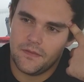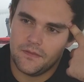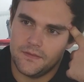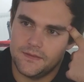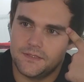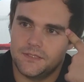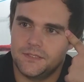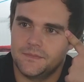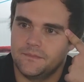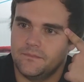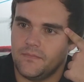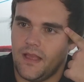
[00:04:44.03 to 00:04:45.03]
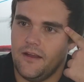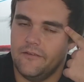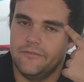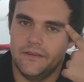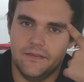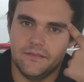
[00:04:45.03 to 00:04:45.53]
this
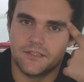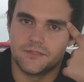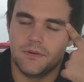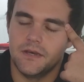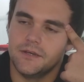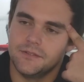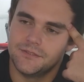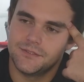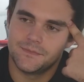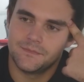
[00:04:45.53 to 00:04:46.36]
outfit and this pose,